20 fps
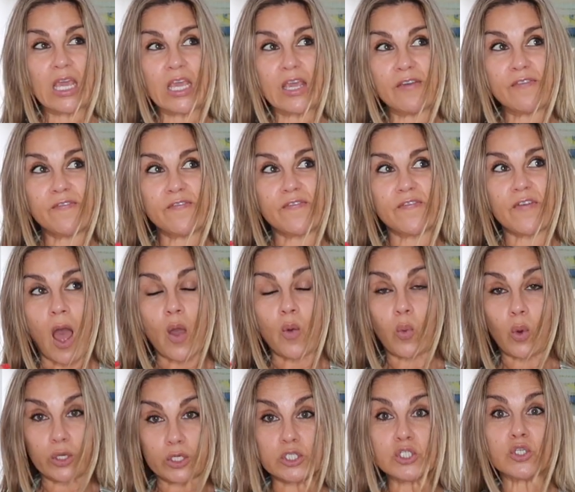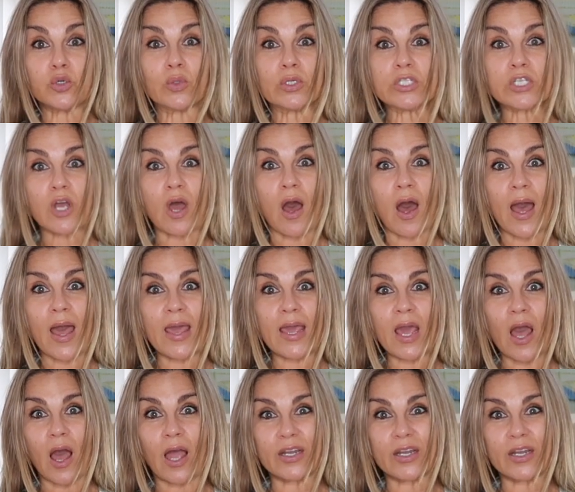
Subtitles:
If I want to do a tie,